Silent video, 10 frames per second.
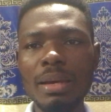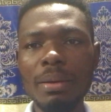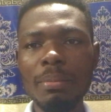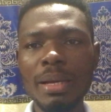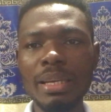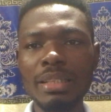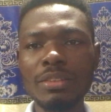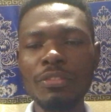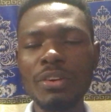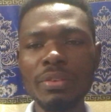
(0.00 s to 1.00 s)
market,
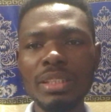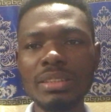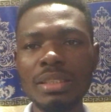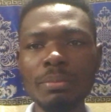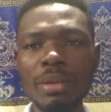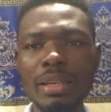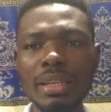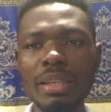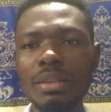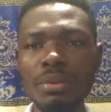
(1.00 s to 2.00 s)
a foreign exchange market, then